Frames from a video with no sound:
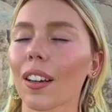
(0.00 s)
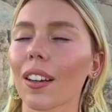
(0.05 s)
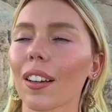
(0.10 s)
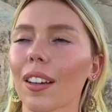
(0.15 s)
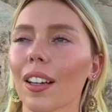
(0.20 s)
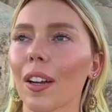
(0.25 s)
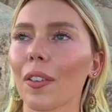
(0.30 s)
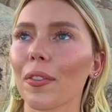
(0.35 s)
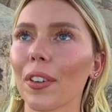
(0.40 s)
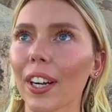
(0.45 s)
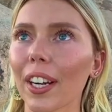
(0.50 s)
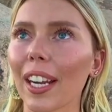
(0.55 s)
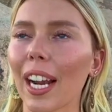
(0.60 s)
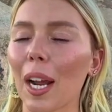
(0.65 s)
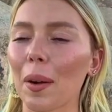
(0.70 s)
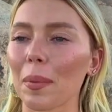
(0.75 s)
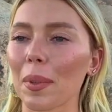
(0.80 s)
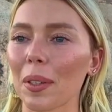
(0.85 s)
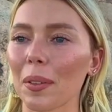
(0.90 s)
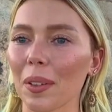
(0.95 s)
I'm very
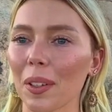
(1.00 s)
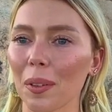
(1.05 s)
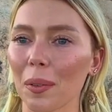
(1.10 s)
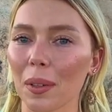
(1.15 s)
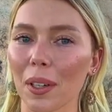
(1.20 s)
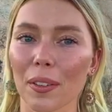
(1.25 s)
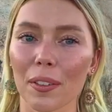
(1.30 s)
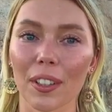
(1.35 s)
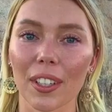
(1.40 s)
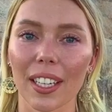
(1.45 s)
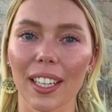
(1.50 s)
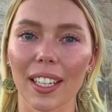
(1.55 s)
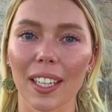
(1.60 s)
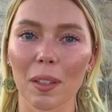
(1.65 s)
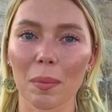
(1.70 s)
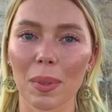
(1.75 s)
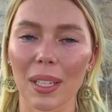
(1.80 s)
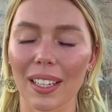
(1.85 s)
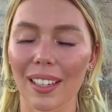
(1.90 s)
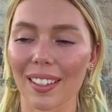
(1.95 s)
happy with what I've
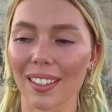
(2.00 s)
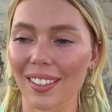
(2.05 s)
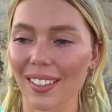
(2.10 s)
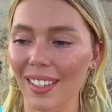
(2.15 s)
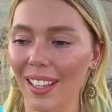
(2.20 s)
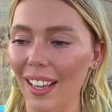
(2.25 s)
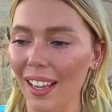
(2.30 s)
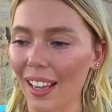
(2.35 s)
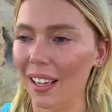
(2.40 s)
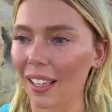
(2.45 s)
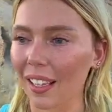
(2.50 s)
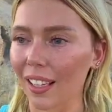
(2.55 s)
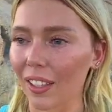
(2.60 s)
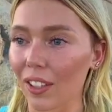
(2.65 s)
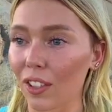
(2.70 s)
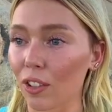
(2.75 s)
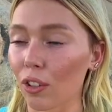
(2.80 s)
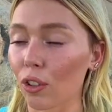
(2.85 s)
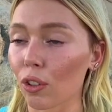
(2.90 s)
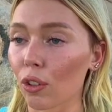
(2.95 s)
created because
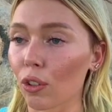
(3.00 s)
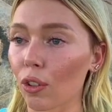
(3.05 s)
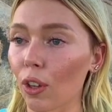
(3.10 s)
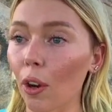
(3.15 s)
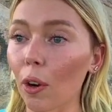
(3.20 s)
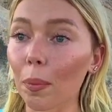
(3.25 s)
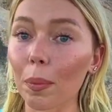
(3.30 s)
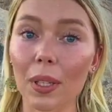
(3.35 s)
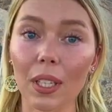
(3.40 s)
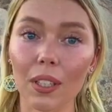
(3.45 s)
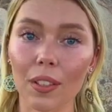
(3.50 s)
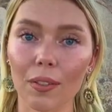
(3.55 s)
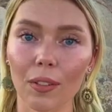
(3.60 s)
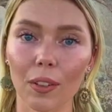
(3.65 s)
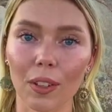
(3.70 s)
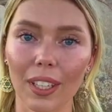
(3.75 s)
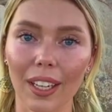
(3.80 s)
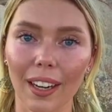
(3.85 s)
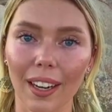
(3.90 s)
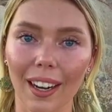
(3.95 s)
it's so
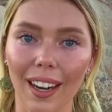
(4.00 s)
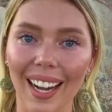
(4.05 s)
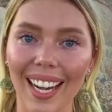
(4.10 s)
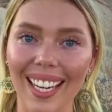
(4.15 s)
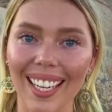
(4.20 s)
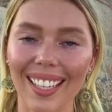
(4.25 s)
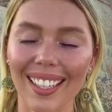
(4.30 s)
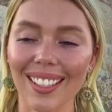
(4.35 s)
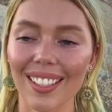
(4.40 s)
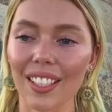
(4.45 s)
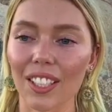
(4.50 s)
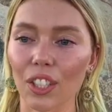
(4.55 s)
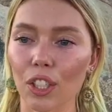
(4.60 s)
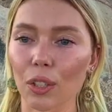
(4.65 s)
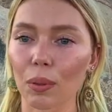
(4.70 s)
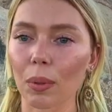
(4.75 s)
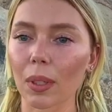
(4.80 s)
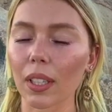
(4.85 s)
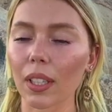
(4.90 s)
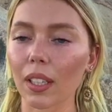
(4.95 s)
peaceful here and it
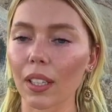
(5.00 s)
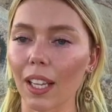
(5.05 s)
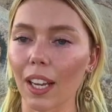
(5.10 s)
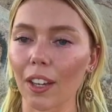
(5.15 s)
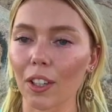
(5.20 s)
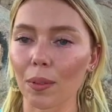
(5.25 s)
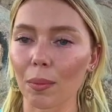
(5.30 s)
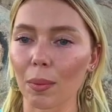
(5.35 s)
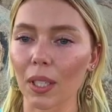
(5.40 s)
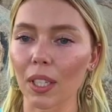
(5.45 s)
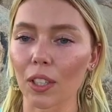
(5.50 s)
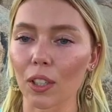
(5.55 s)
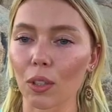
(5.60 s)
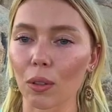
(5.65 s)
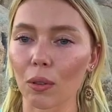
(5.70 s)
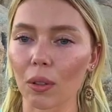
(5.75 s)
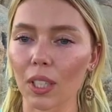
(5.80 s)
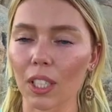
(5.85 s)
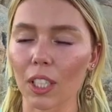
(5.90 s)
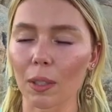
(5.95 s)
just really allows me to
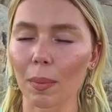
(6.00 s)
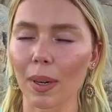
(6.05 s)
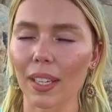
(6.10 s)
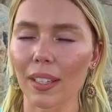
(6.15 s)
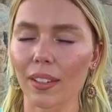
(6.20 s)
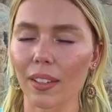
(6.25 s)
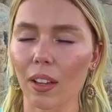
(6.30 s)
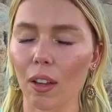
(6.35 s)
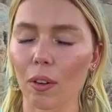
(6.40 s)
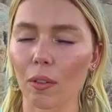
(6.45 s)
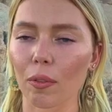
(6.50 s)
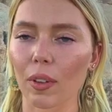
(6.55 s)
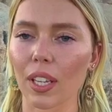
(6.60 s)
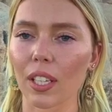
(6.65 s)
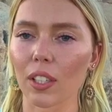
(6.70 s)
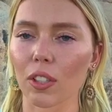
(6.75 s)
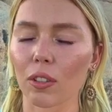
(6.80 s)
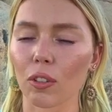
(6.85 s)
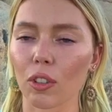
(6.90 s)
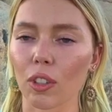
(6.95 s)
tune into myself and
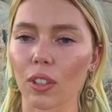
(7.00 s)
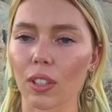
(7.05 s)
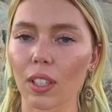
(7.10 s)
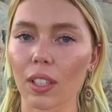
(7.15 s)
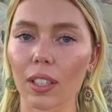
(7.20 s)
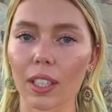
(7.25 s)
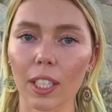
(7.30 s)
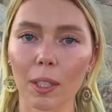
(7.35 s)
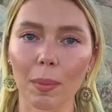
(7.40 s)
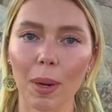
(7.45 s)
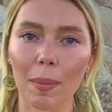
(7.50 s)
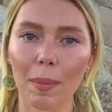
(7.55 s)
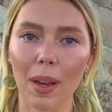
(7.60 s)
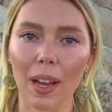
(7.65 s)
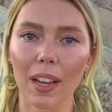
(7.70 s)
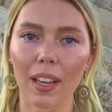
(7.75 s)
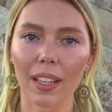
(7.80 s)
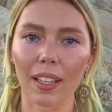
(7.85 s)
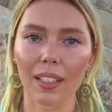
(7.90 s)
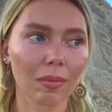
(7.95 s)
to just clear my
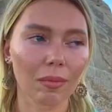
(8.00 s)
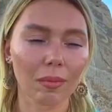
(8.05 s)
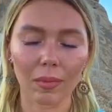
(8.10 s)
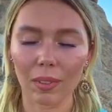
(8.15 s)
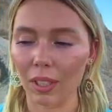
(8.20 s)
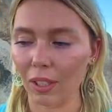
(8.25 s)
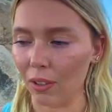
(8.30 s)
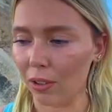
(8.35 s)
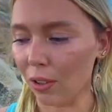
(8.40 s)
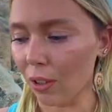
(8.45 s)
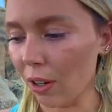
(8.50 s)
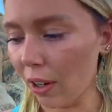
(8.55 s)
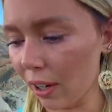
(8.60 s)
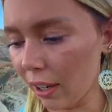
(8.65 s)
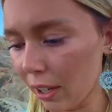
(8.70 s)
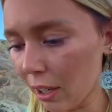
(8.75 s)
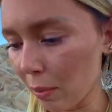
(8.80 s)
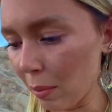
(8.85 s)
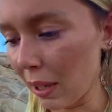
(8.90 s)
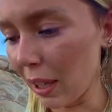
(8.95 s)
mind. Here's a car
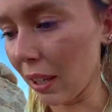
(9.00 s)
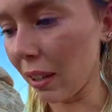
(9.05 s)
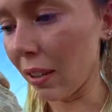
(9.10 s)
coming.